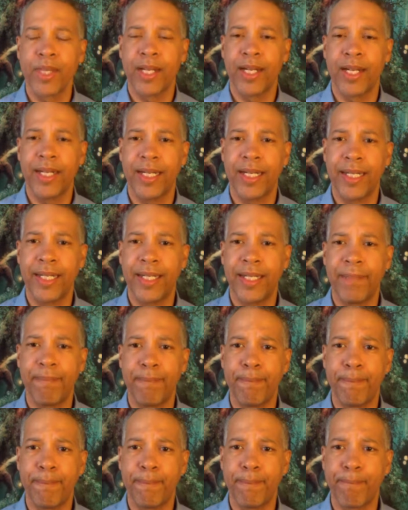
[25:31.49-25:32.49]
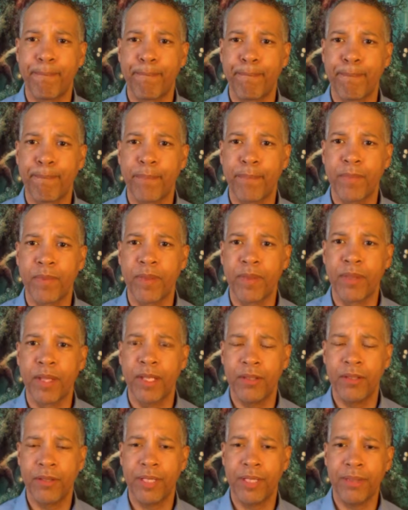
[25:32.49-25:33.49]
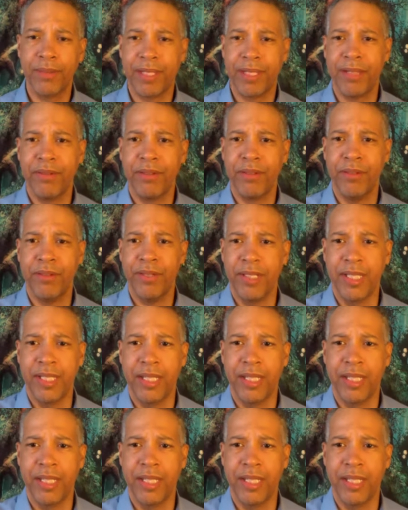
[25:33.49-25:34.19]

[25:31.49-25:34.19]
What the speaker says: Um, so I'll do